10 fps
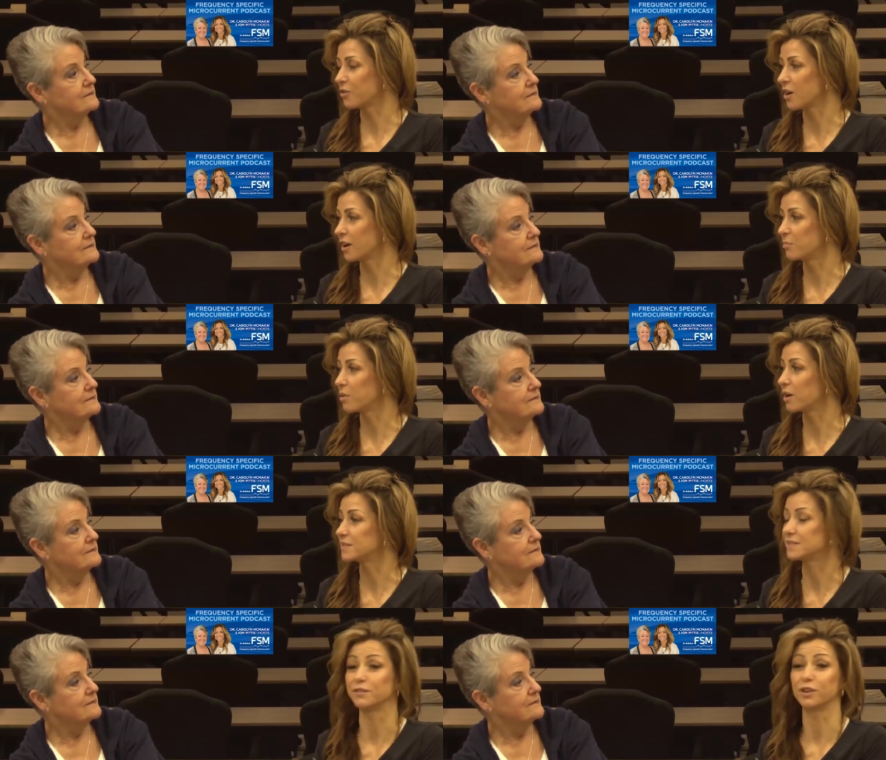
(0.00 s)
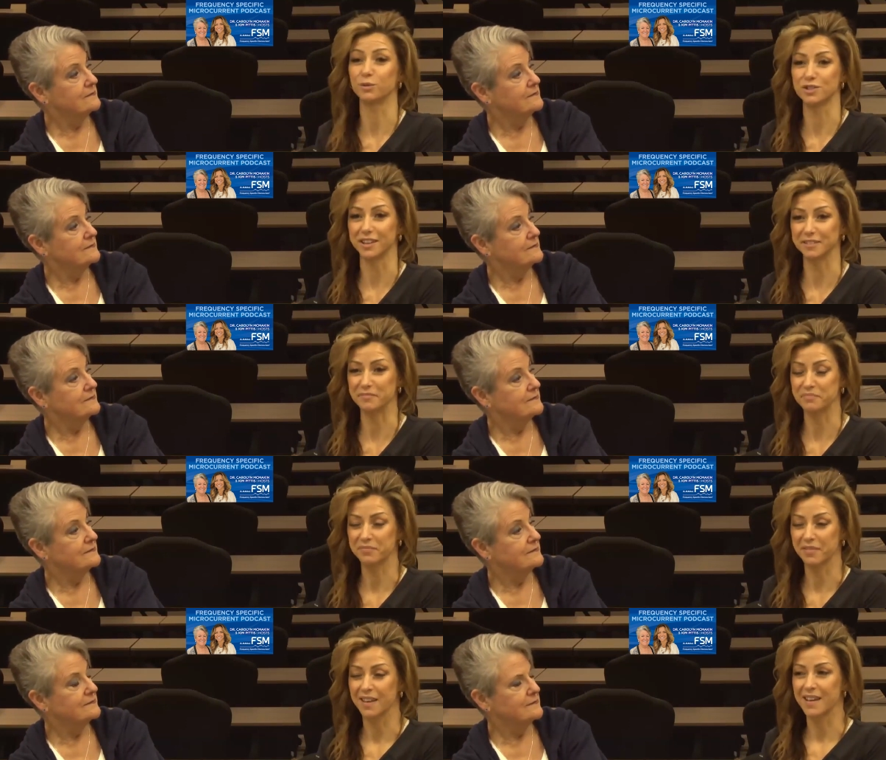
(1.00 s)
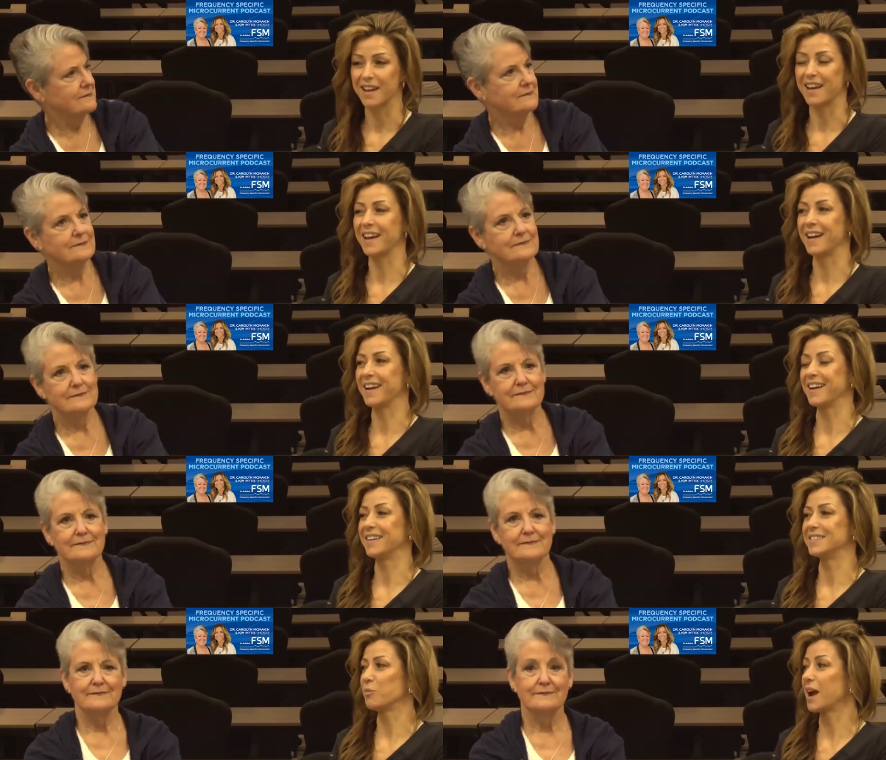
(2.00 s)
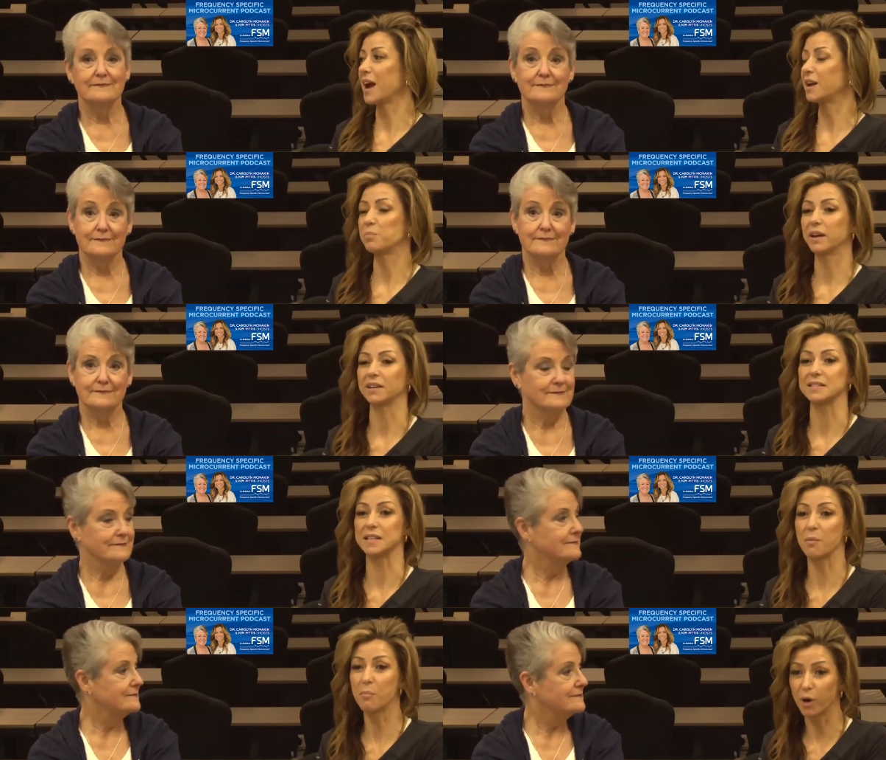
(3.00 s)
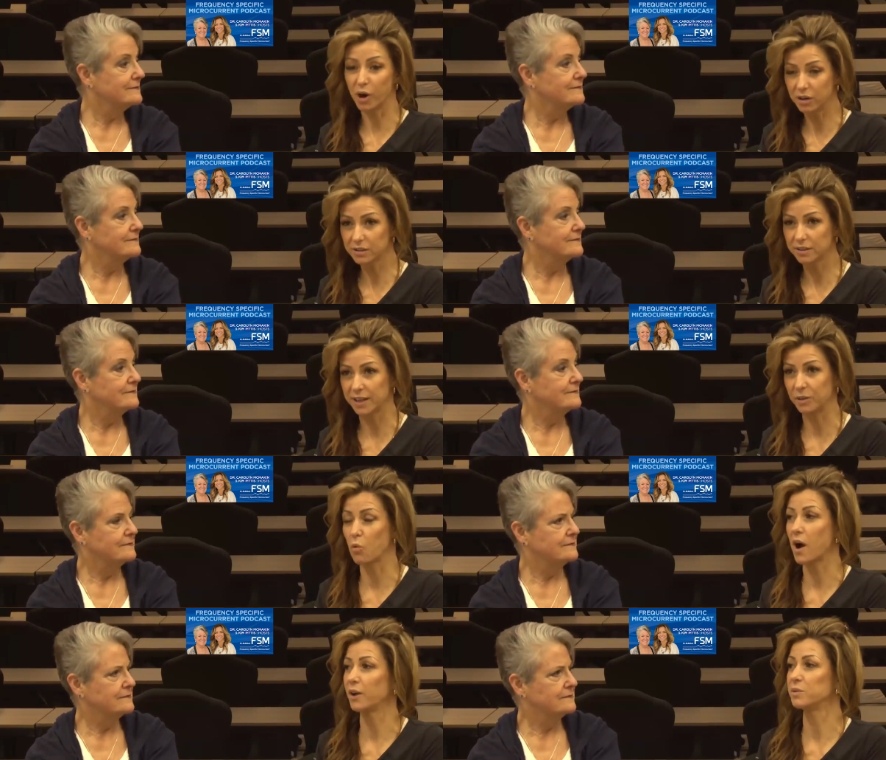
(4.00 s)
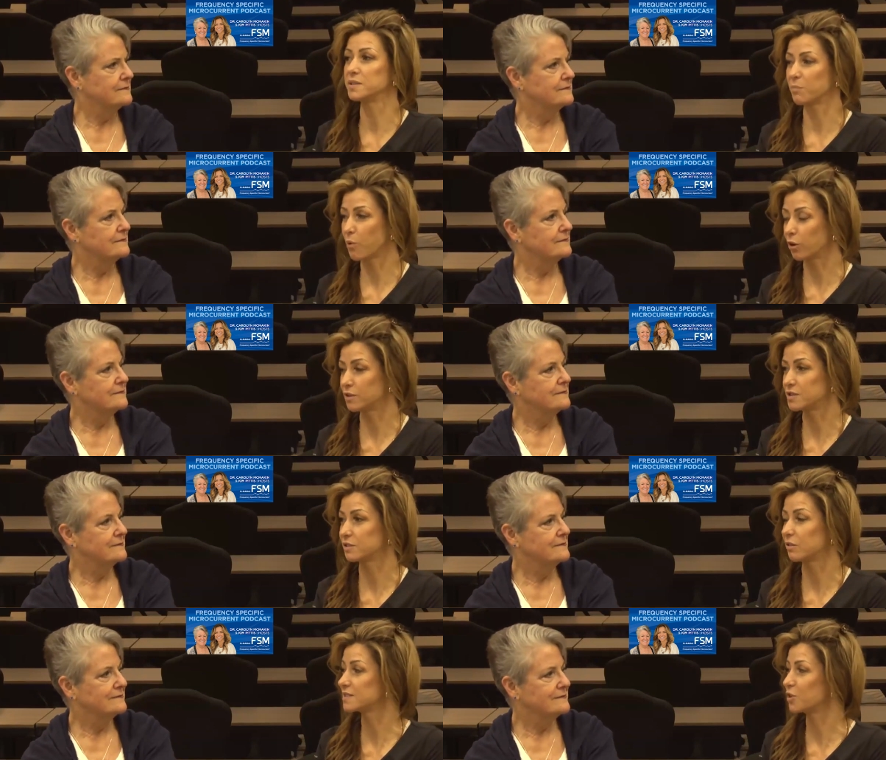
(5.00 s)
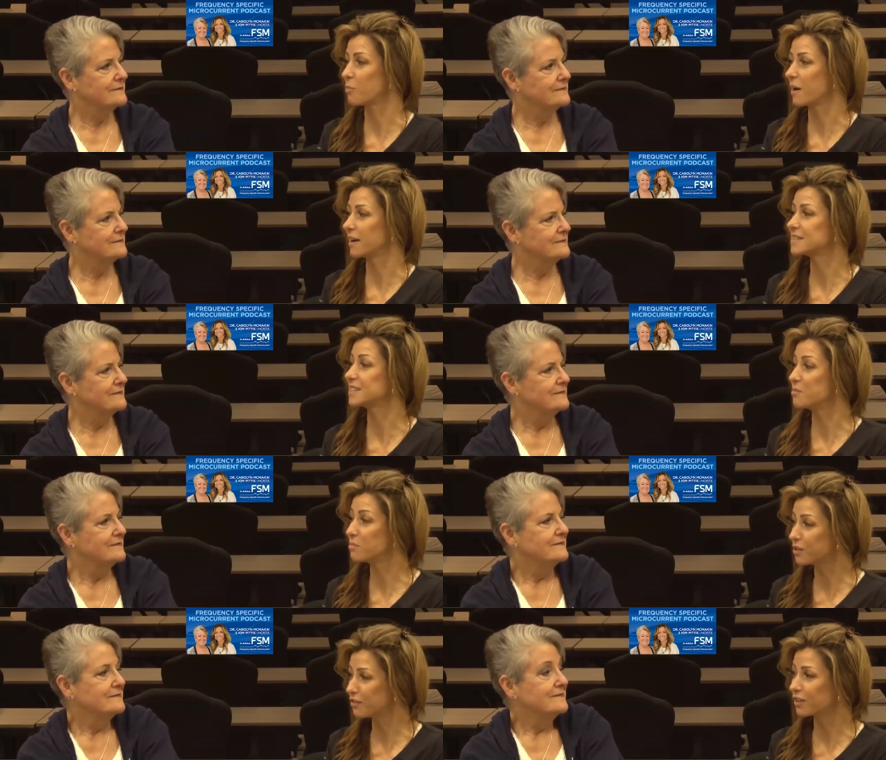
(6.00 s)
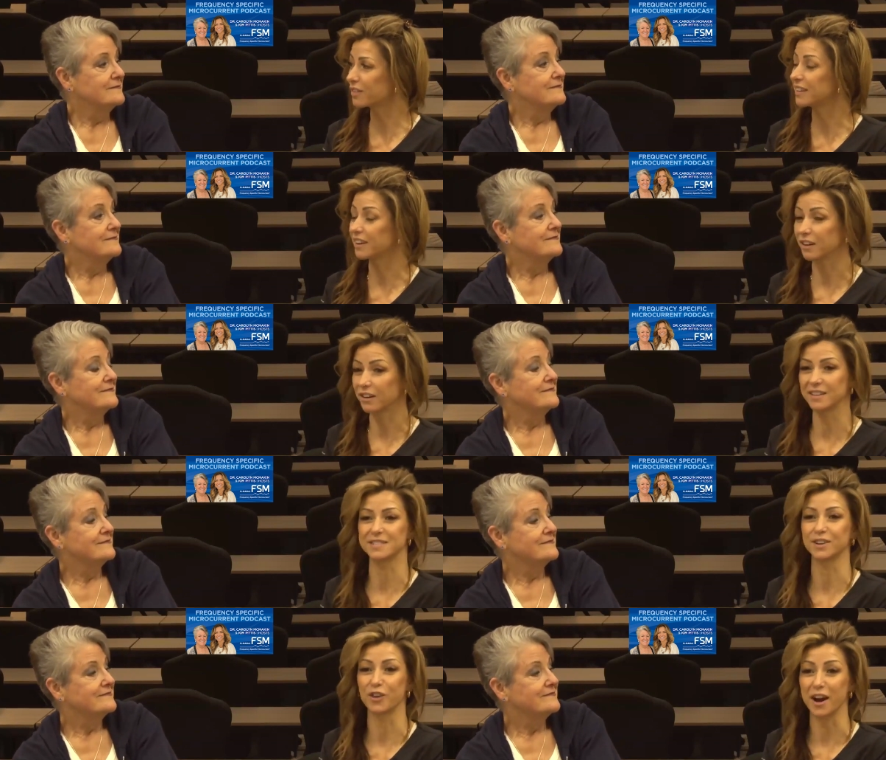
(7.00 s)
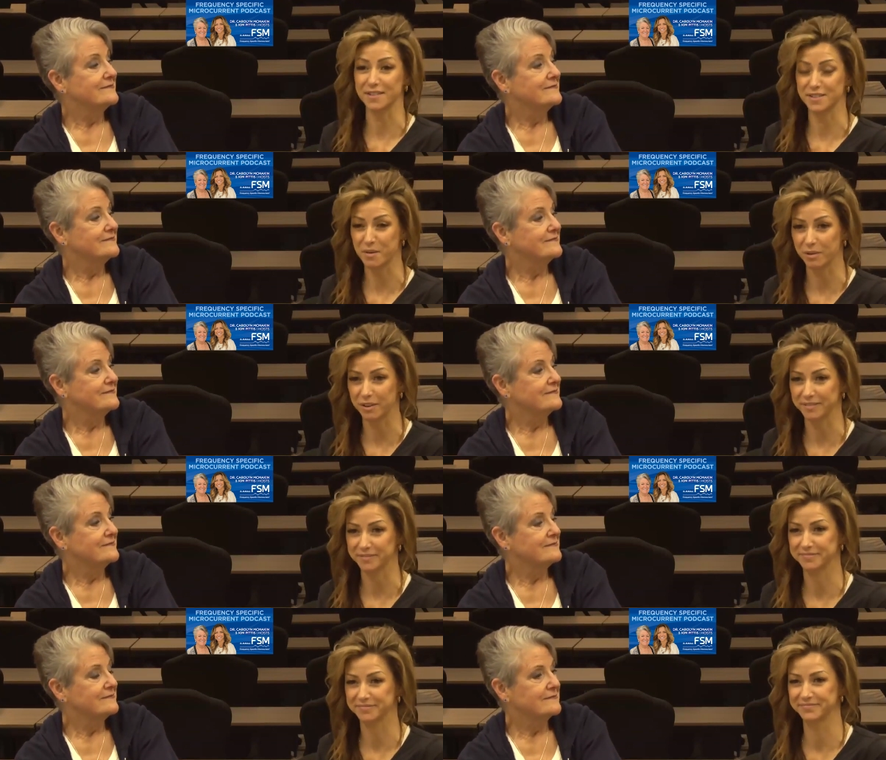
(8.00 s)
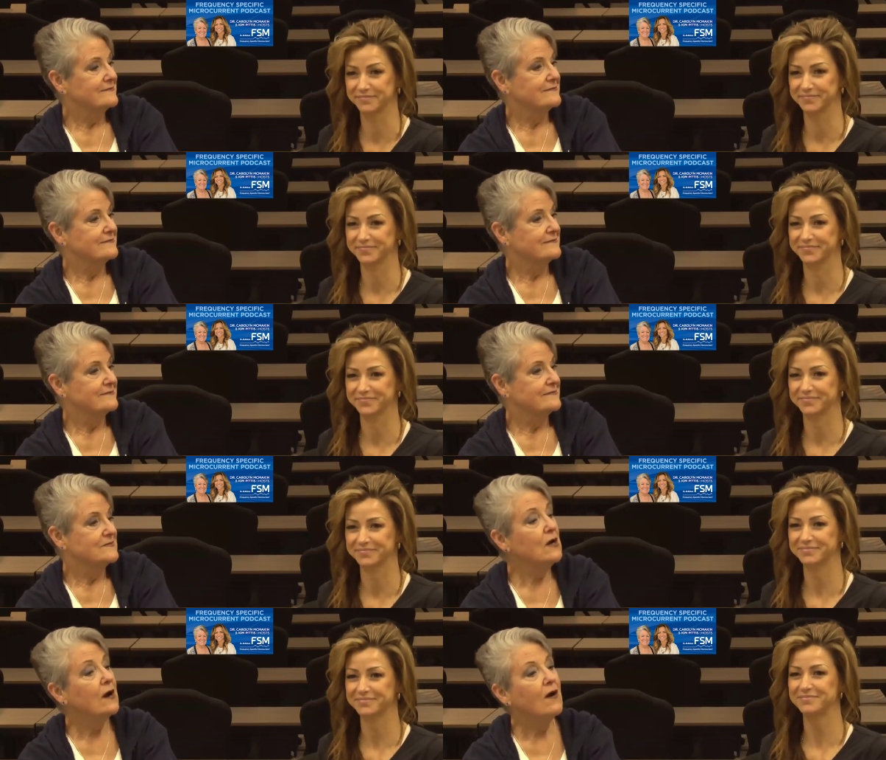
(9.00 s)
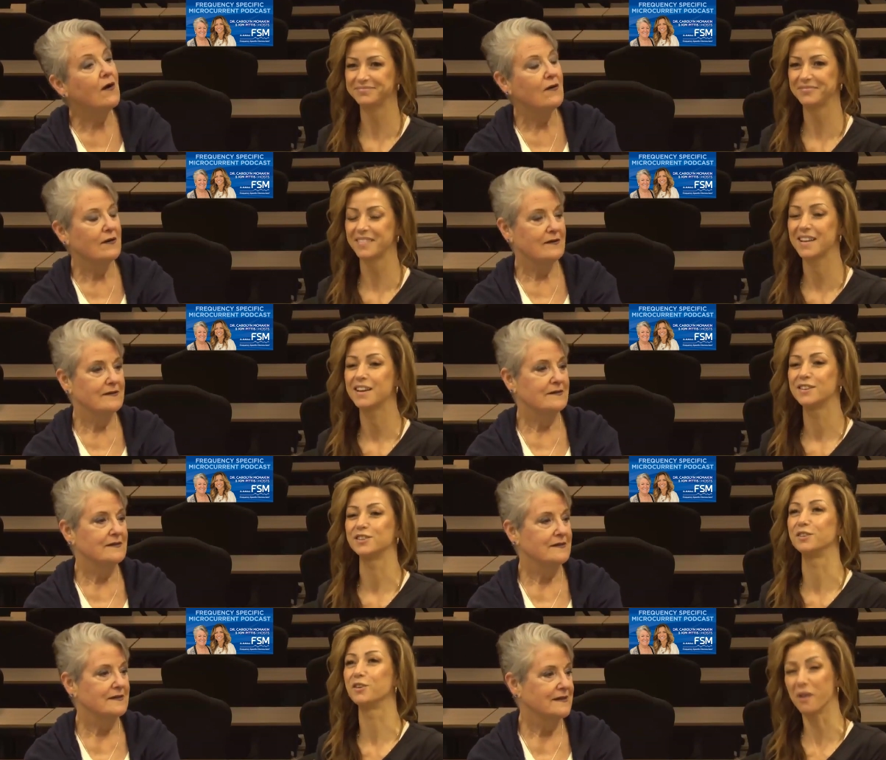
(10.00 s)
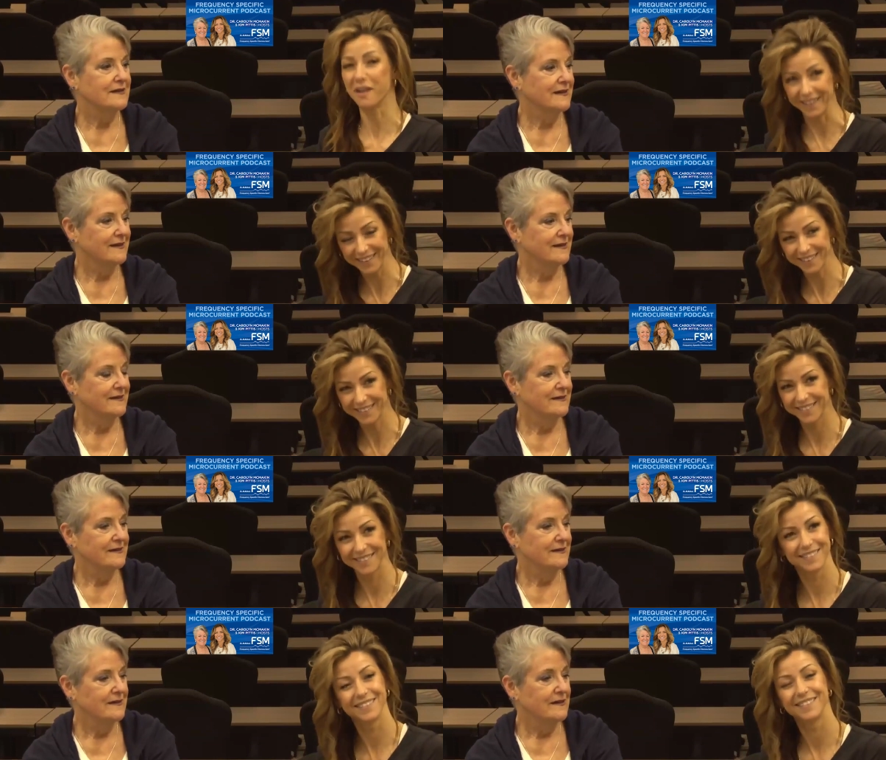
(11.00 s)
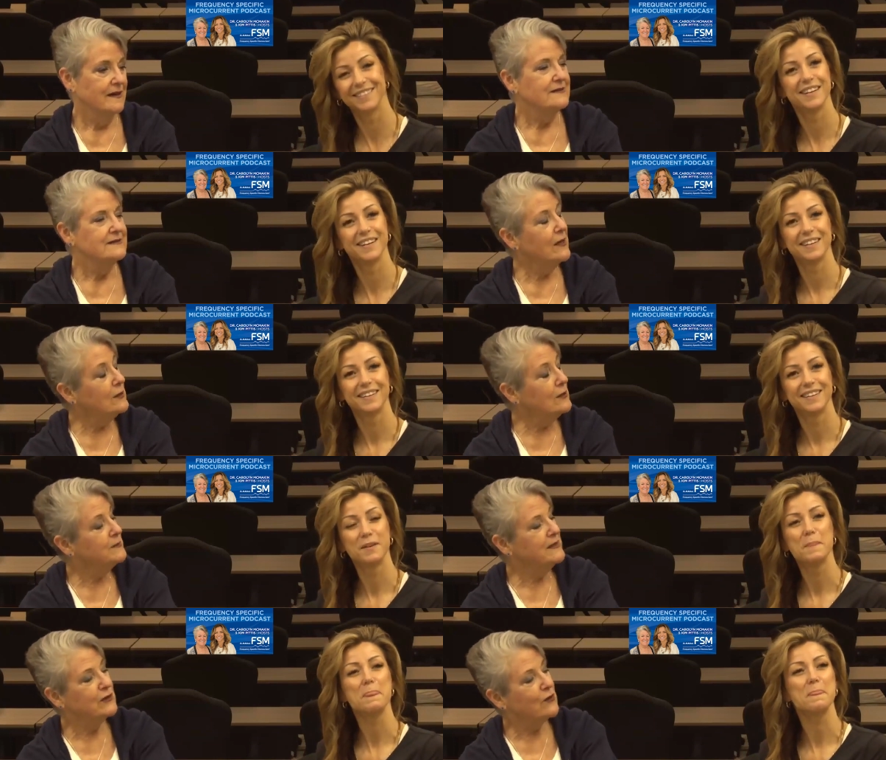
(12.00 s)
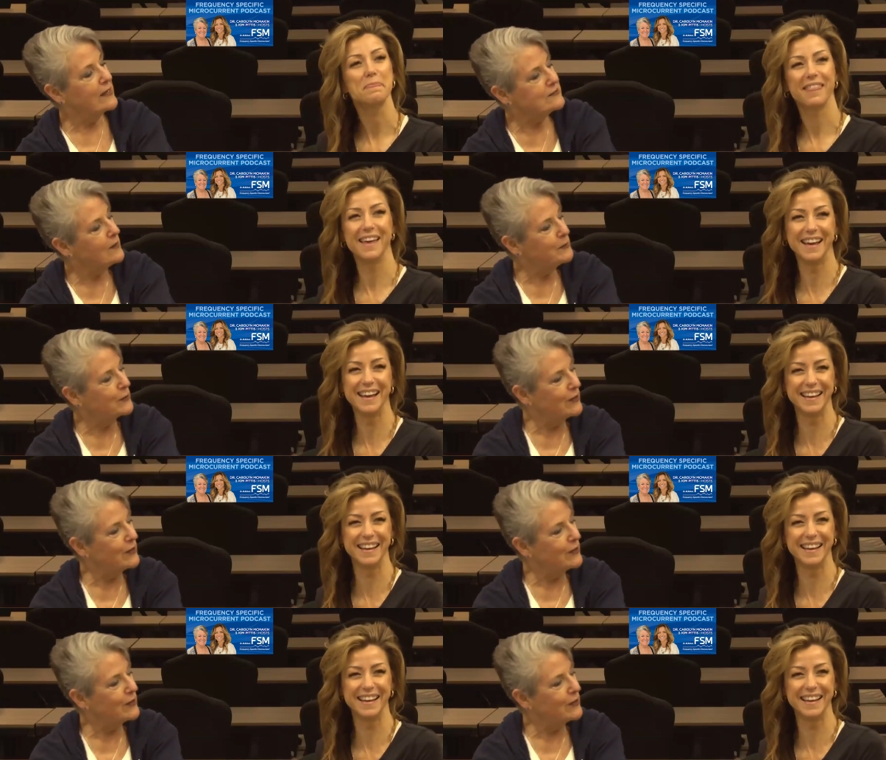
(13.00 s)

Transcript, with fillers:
Speaker 1: on positive coaching. And we had to pick a symbol and why it was important to us. So my symbol for the year is grasshopper. Oh. Do you know why? Tell me, grasshopper.